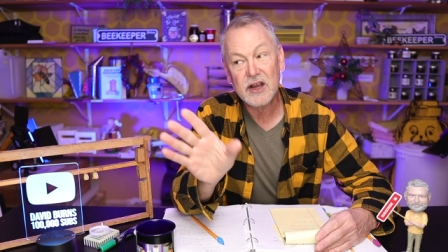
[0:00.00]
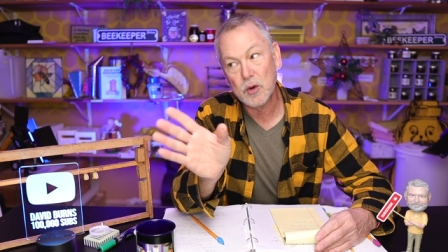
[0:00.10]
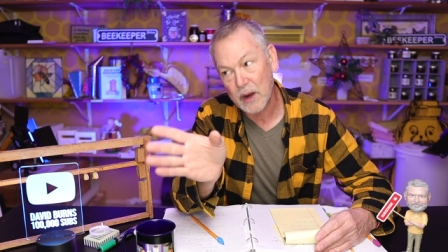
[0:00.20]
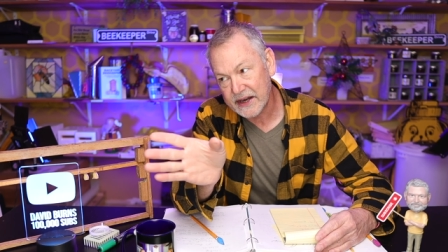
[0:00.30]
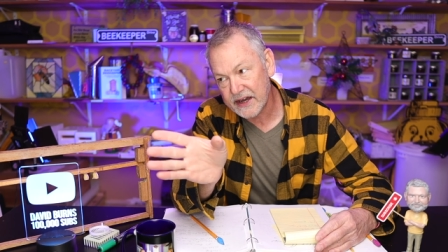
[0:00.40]

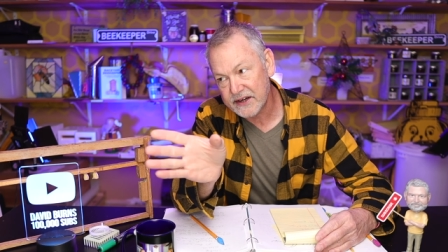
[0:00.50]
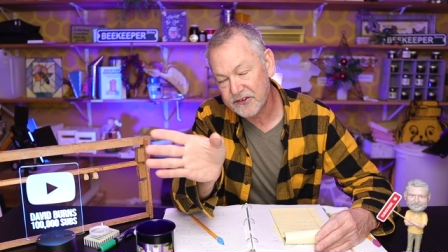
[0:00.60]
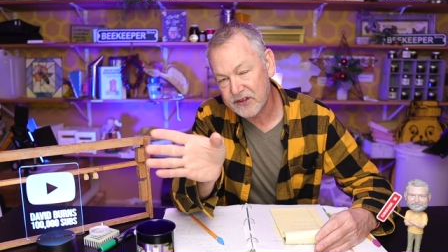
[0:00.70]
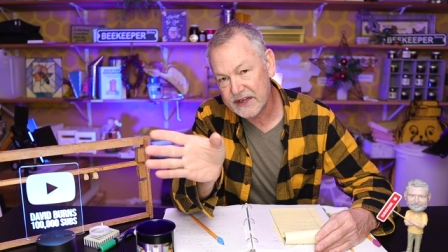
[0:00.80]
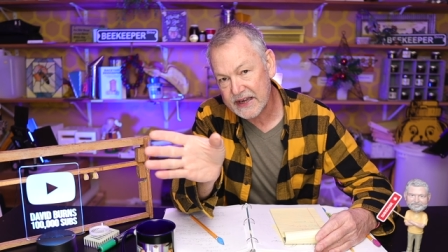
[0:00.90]
Quite
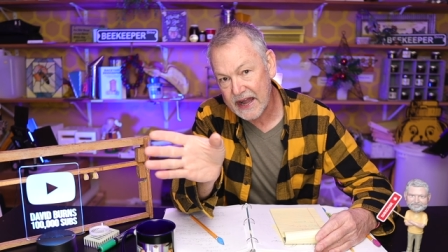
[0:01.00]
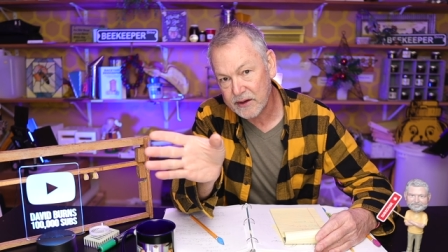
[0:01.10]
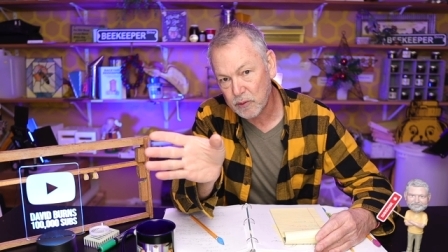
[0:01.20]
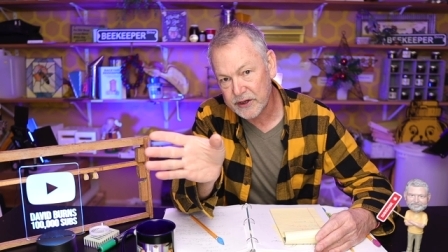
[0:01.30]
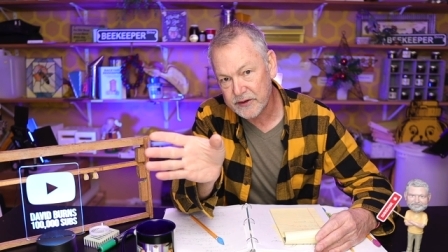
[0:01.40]
honestly,
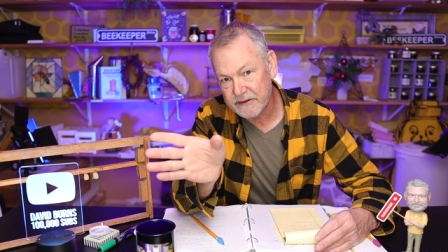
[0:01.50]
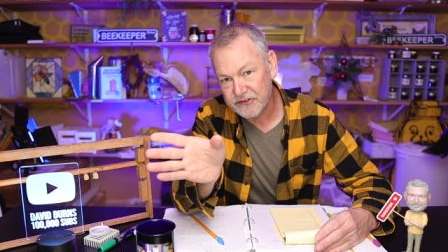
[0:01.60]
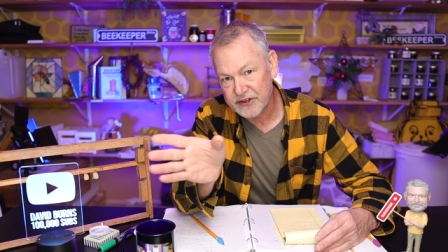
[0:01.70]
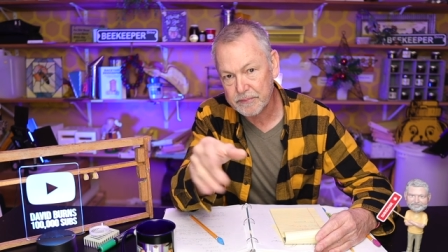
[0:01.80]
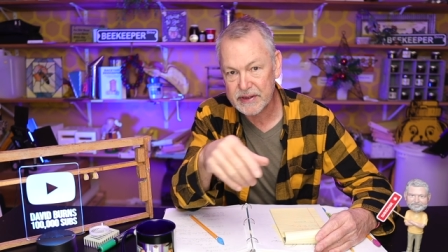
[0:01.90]
I wonder if
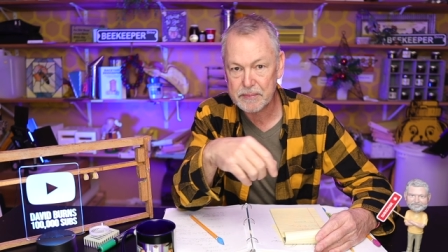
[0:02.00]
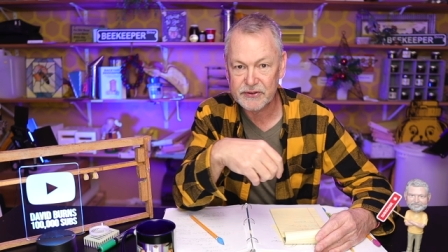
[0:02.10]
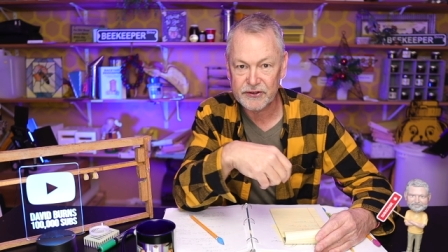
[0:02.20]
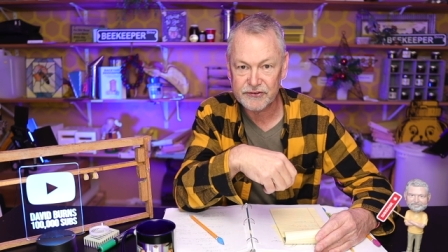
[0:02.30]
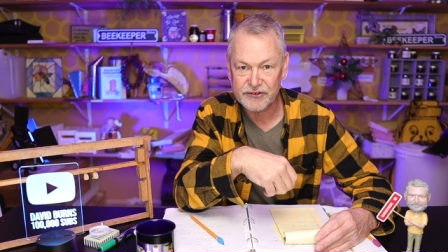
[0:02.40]
some people
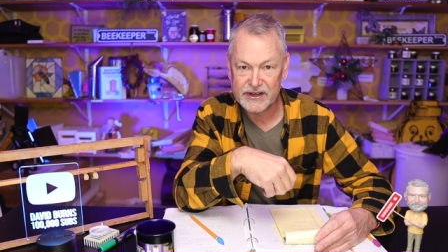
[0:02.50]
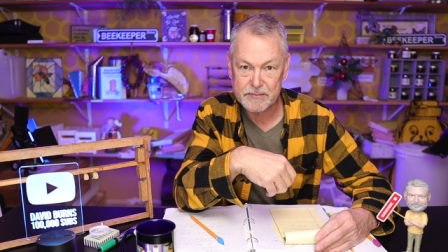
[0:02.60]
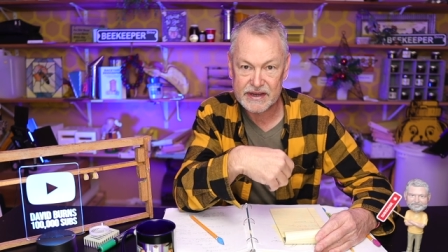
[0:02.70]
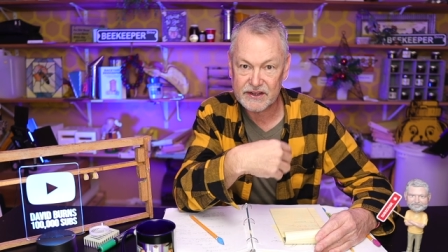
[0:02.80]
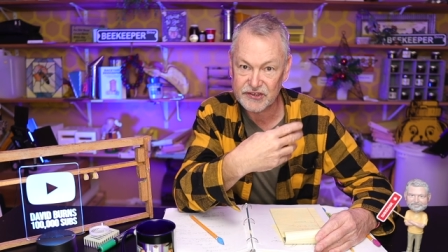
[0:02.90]
don't try to
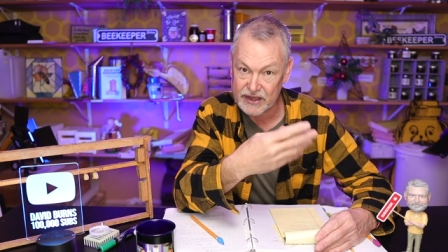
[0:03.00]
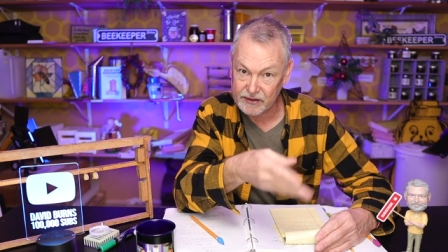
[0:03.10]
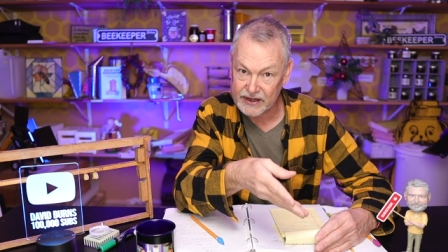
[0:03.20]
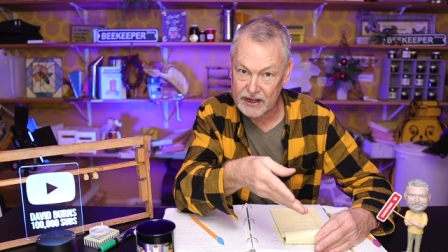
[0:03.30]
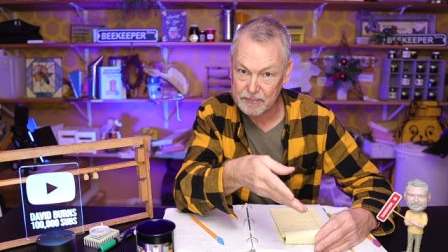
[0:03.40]
make it
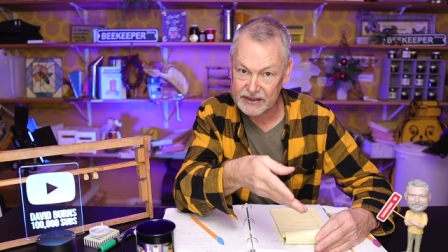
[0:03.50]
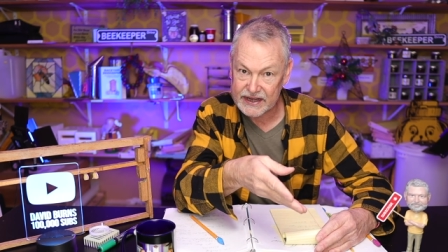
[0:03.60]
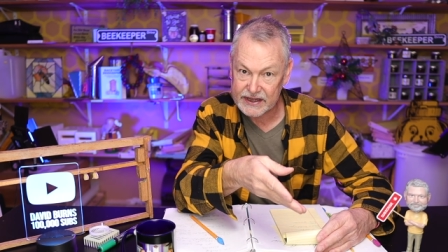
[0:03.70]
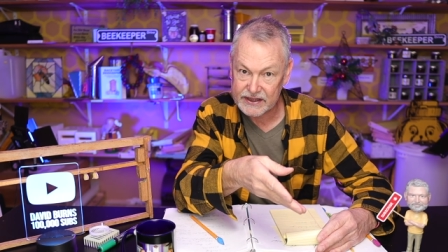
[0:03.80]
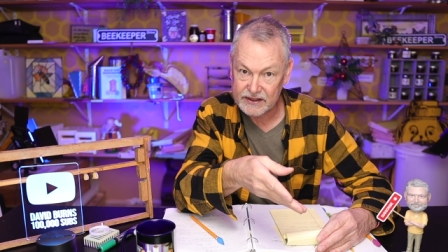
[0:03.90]
sound
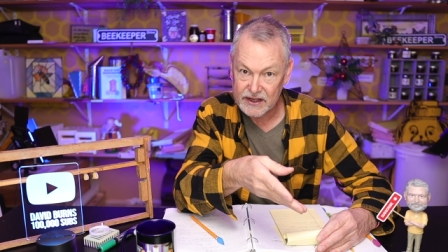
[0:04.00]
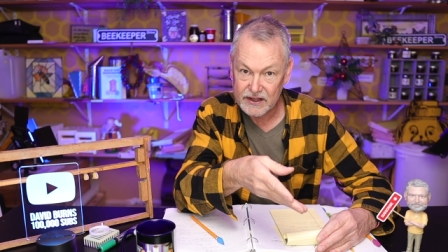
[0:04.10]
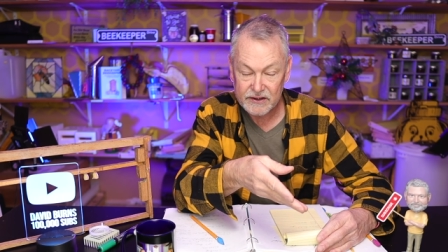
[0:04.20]
complicated